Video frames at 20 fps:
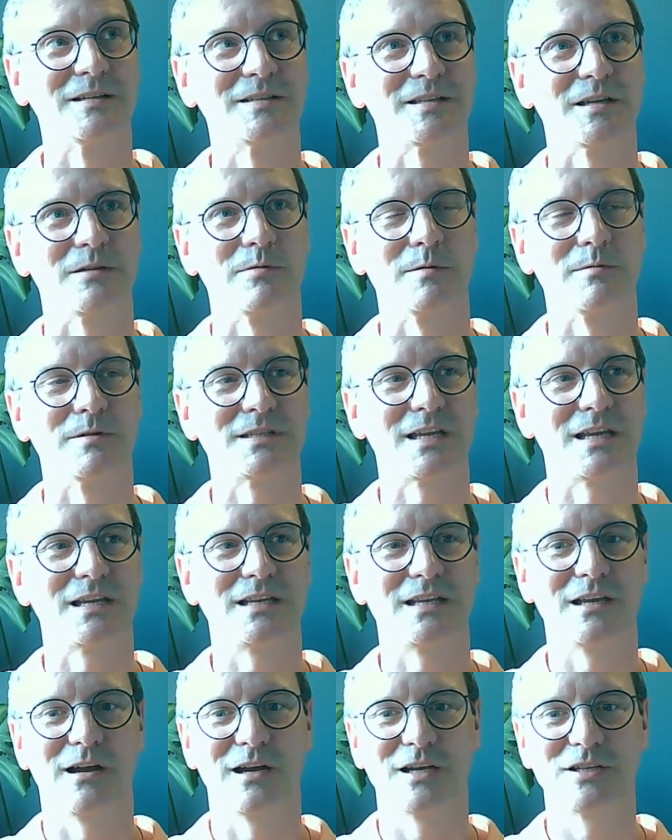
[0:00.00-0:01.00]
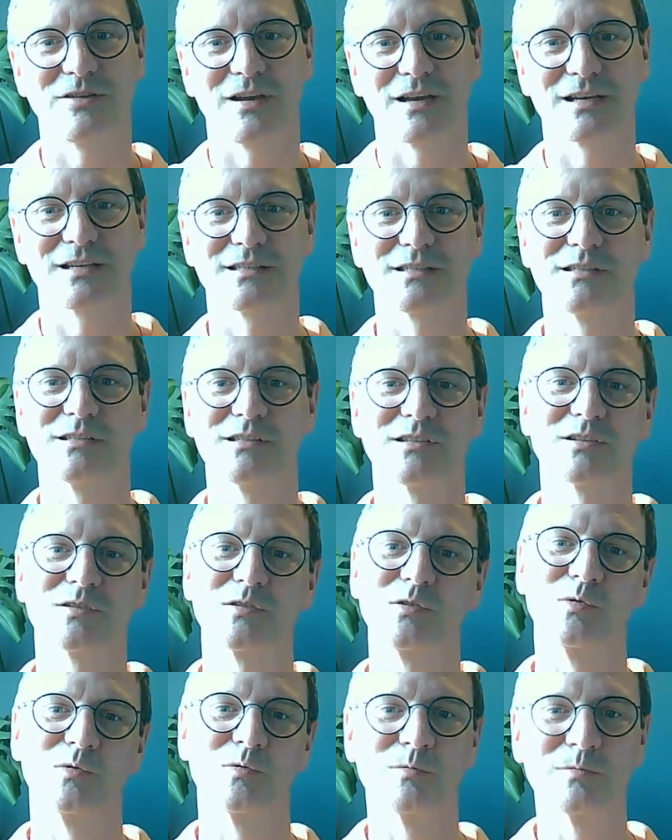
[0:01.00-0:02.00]
So we were taking eye trackers into
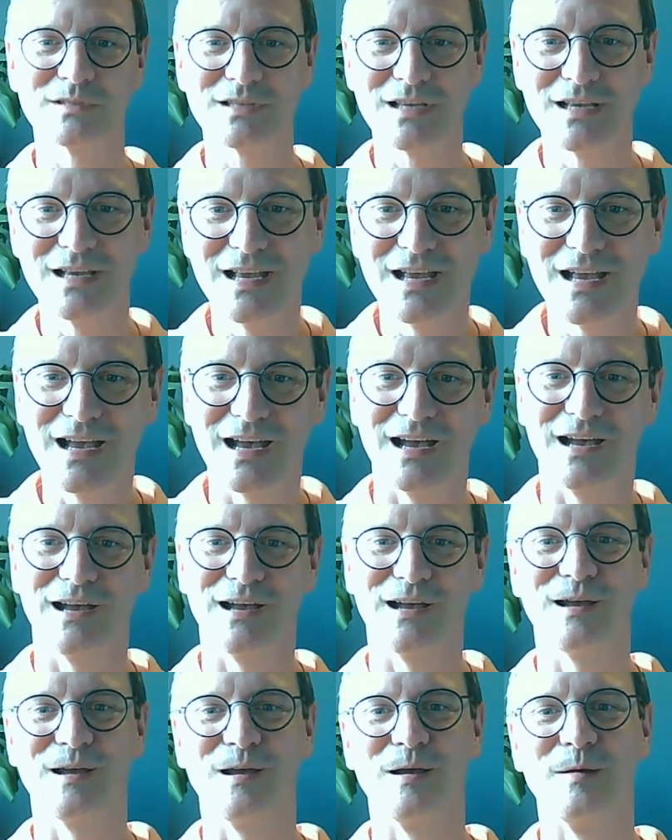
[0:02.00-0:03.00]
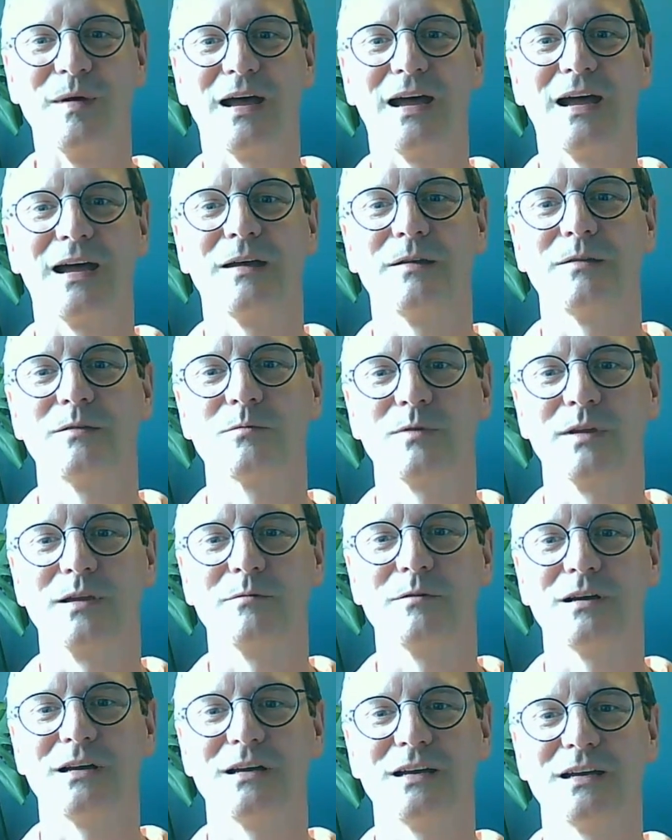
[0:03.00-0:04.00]
schools, and we
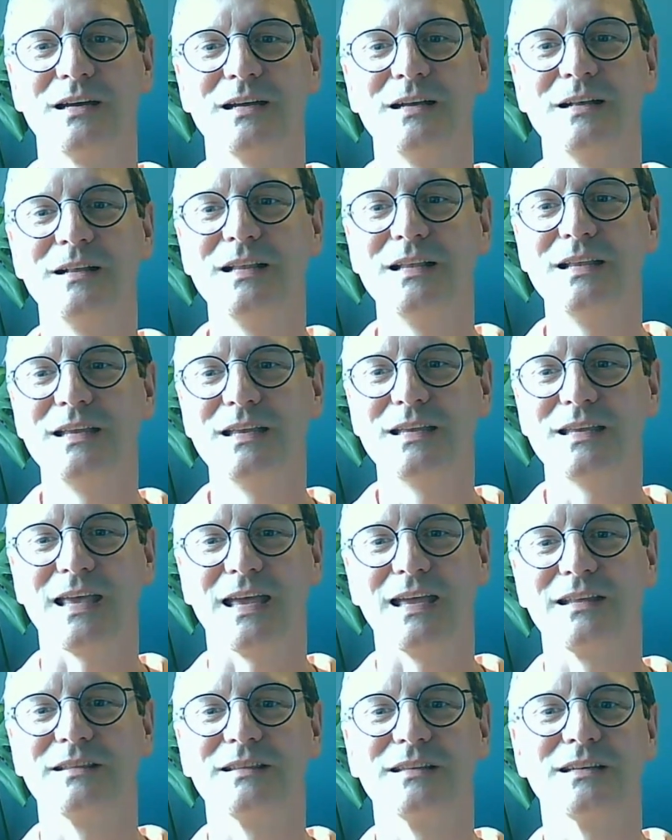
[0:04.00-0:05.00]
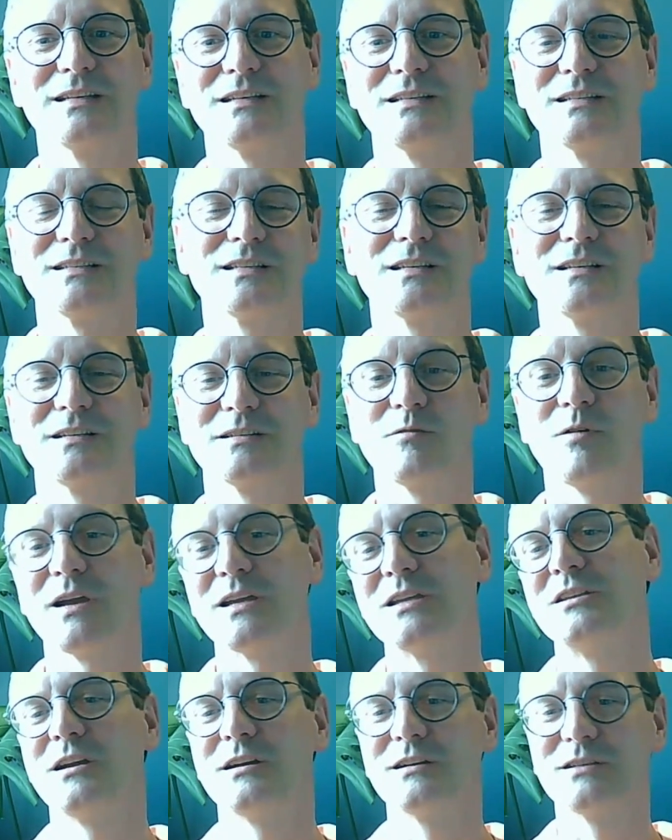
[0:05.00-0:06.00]
were getting the
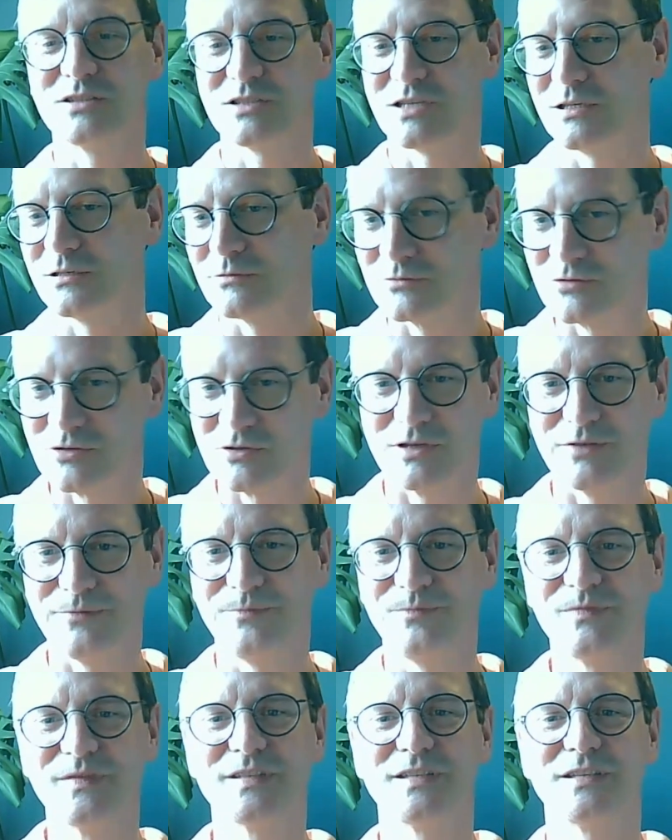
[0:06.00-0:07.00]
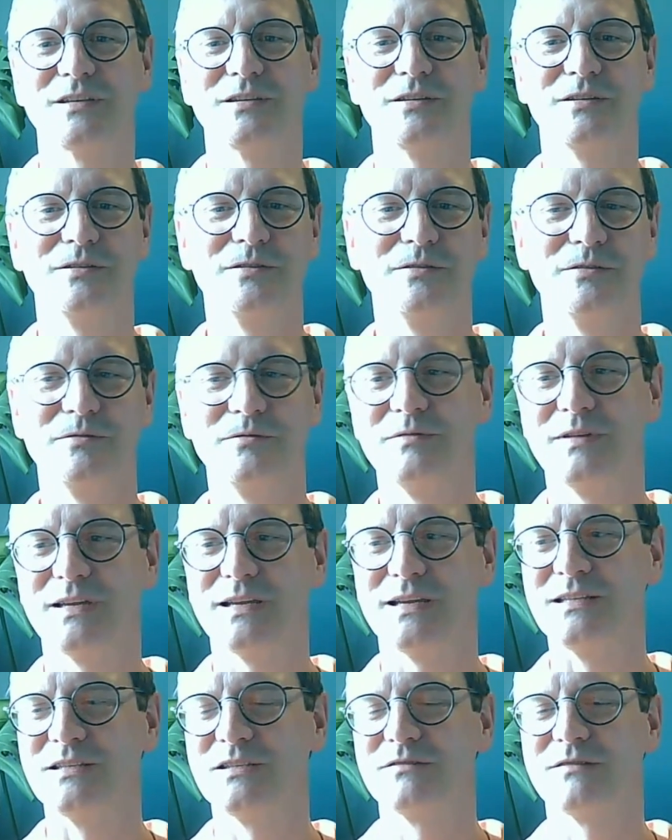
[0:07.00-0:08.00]
quite young children to
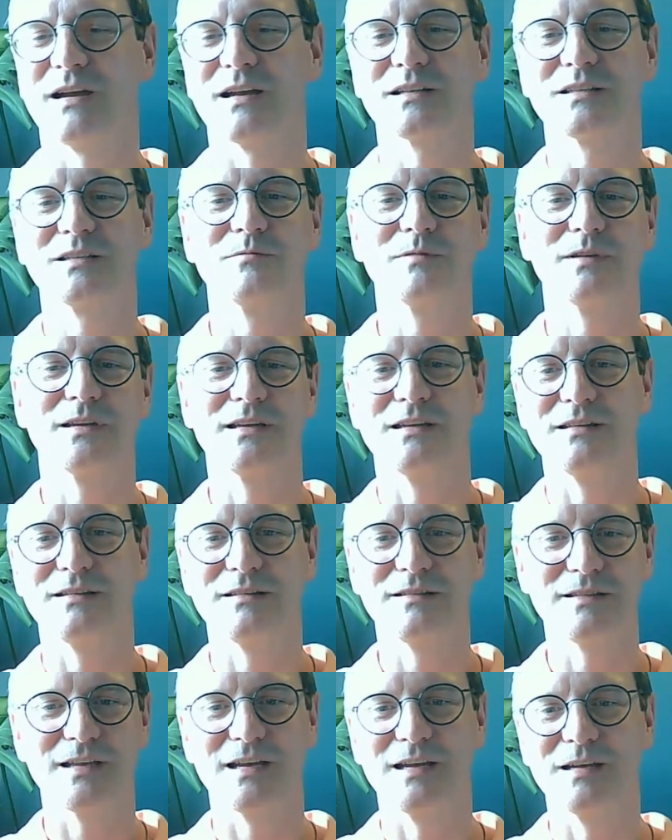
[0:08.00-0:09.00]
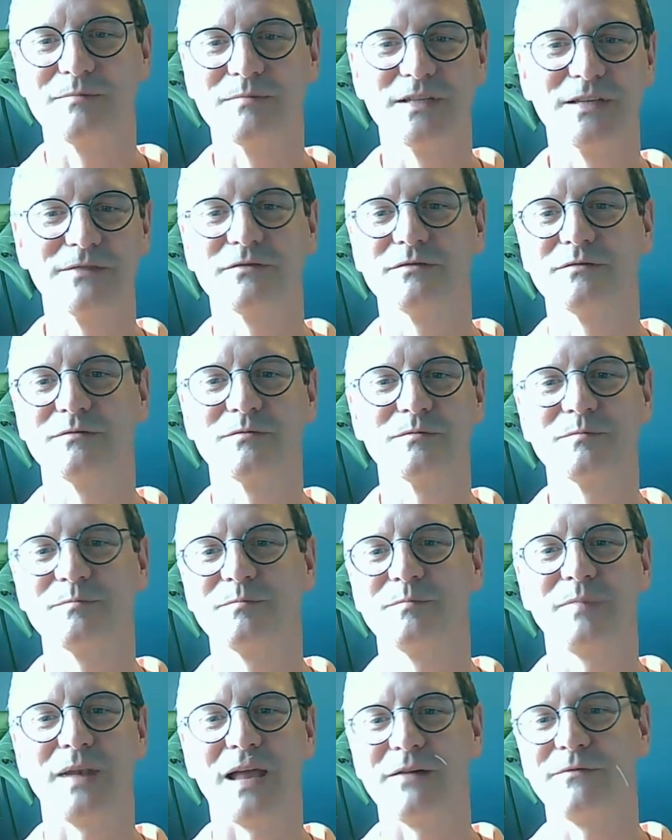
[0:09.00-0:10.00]
interact with different
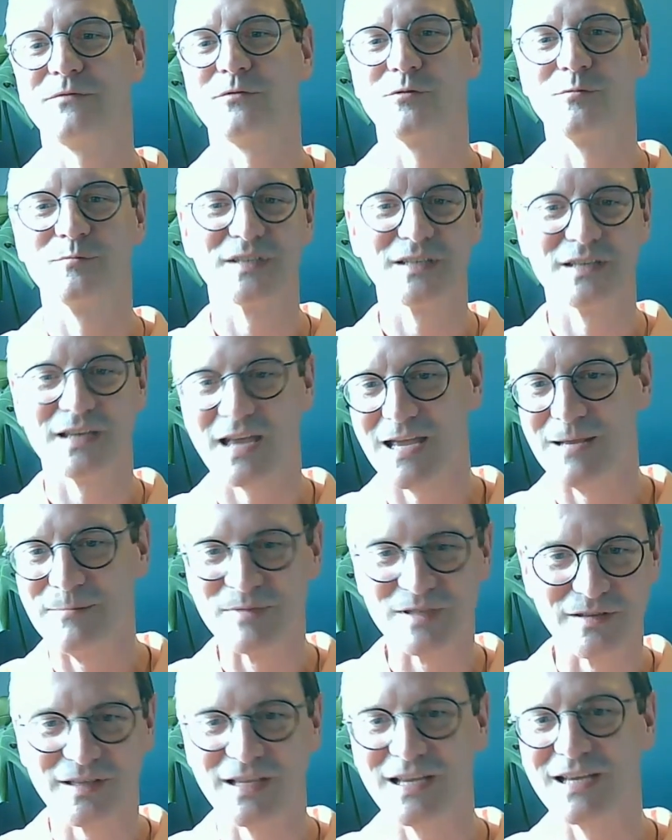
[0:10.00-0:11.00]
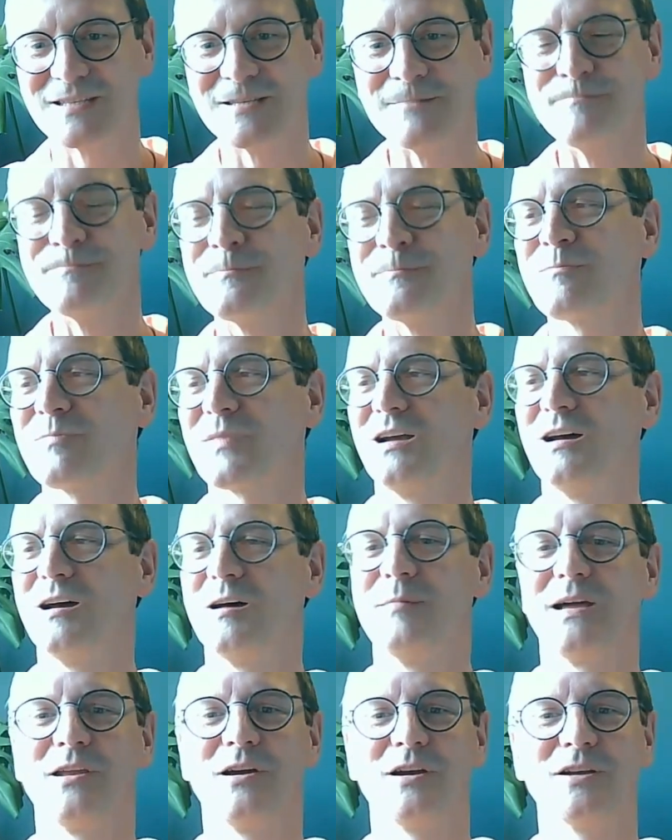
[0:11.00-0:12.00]
platforms and games and things,
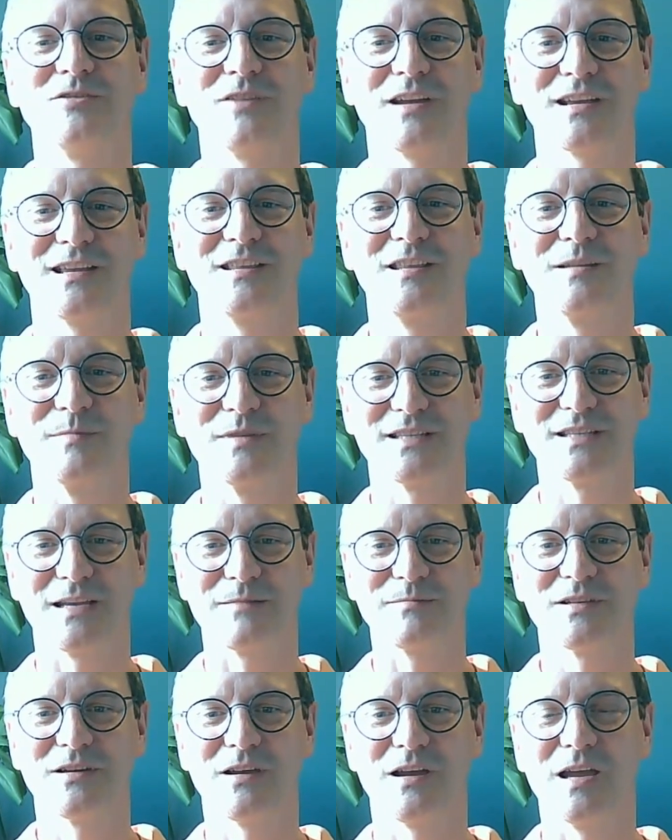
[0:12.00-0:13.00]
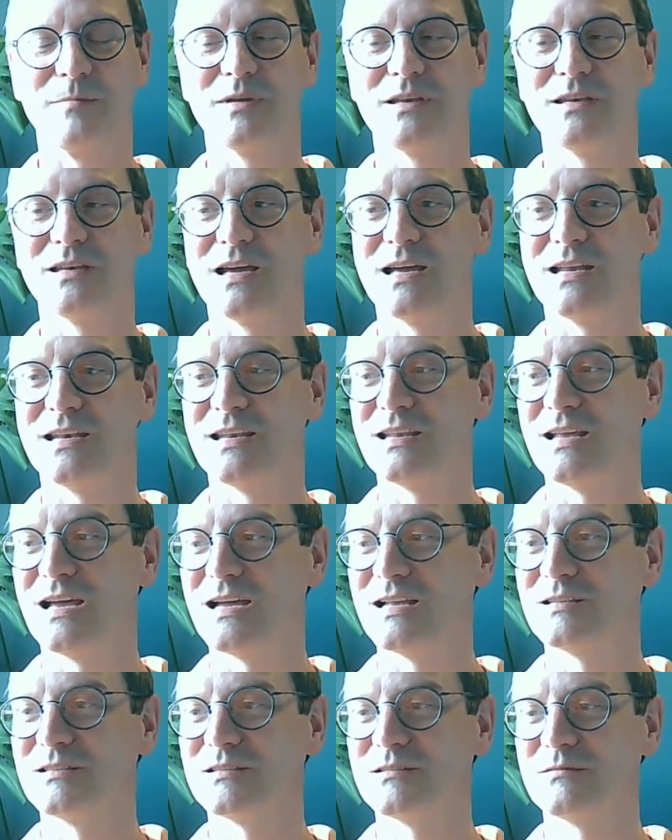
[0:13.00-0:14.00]
and eye tracking them at the same time,
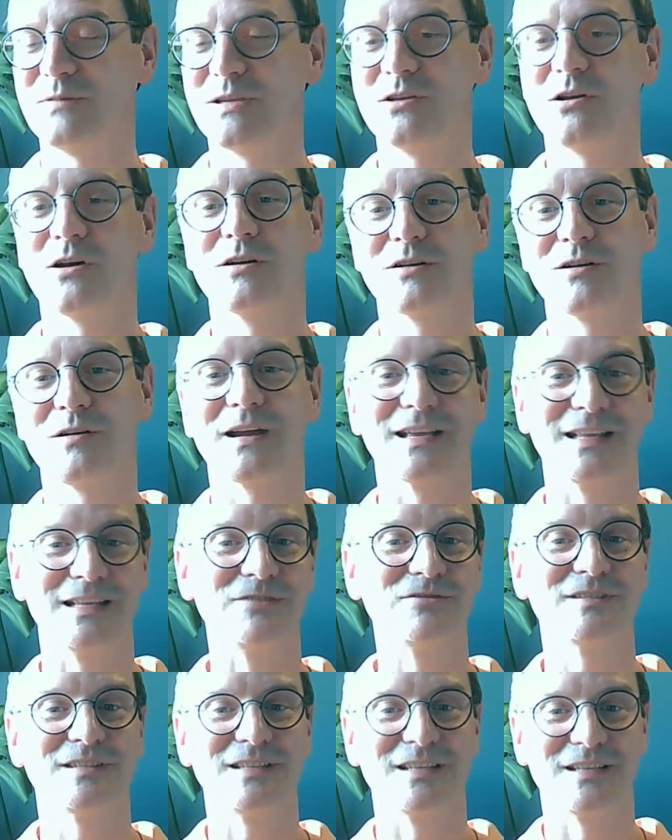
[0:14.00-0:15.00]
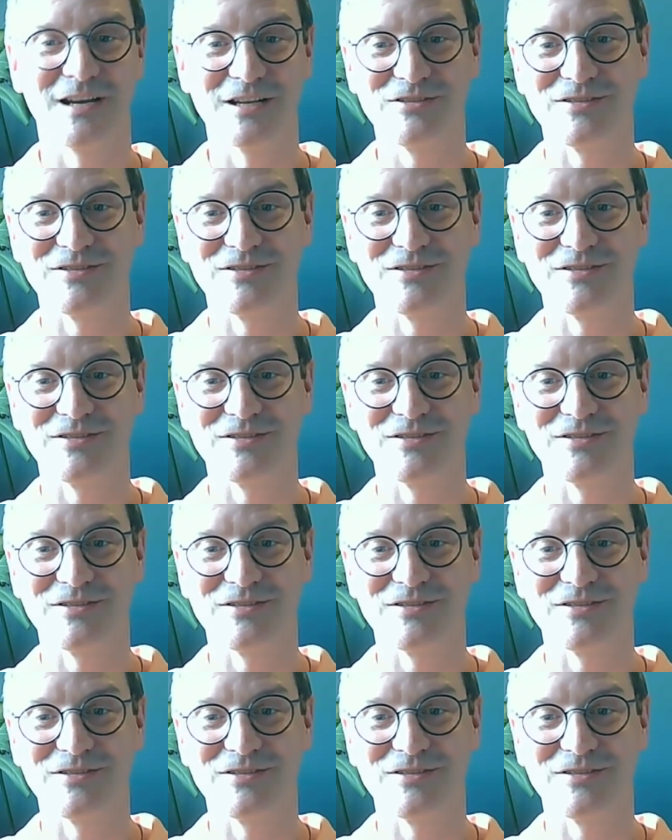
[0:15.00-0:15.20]
and we got quite interesting eye